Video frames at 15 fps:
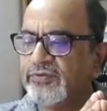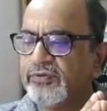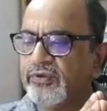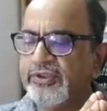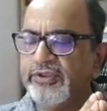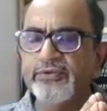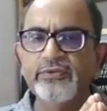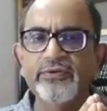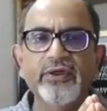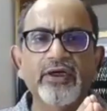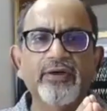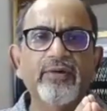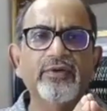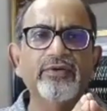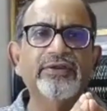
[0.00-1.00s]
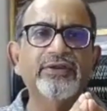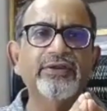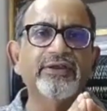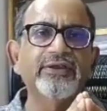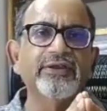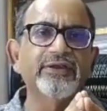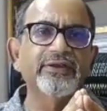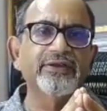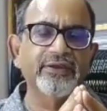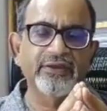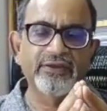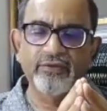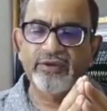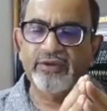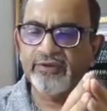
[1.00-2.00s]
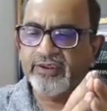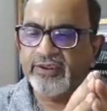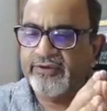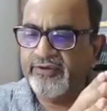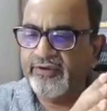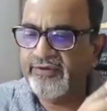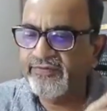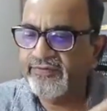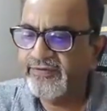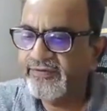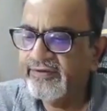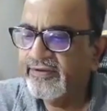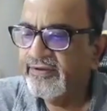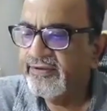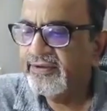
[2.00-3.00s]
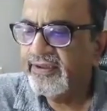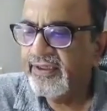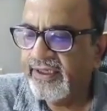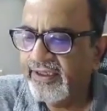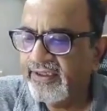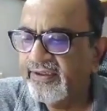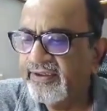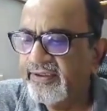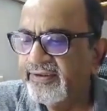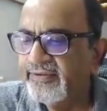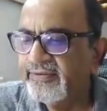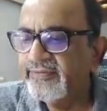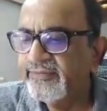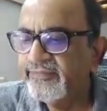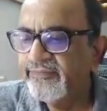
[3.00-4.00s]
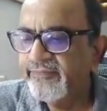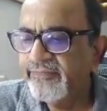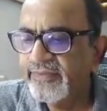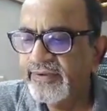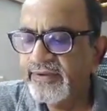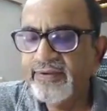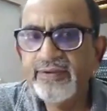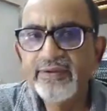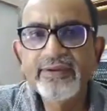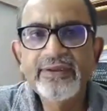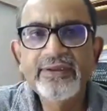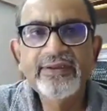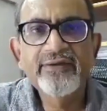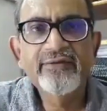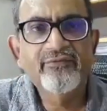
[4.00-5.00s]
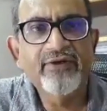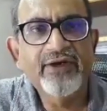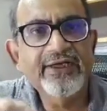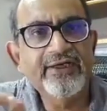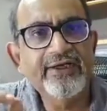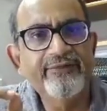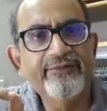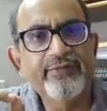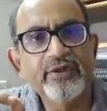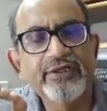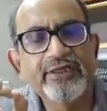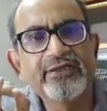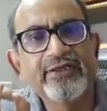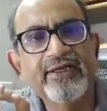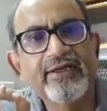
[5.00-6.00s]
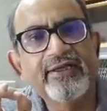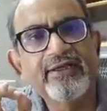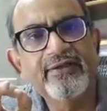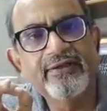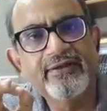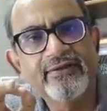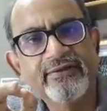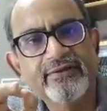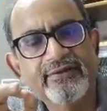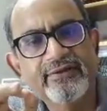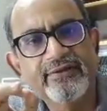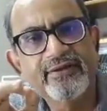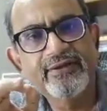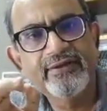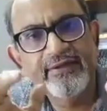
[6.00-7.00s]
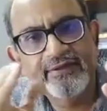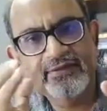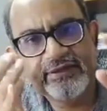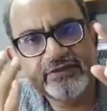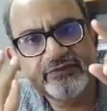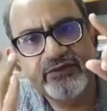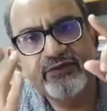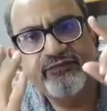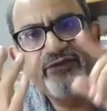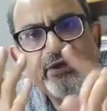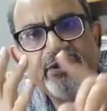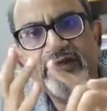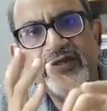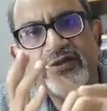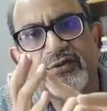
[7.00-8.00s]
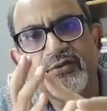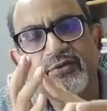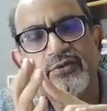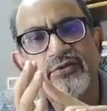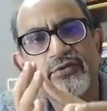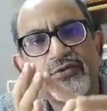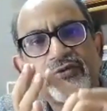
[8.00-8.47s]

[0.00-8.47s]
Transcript: told you about the ureteric injuries. And one important thing, this will fit into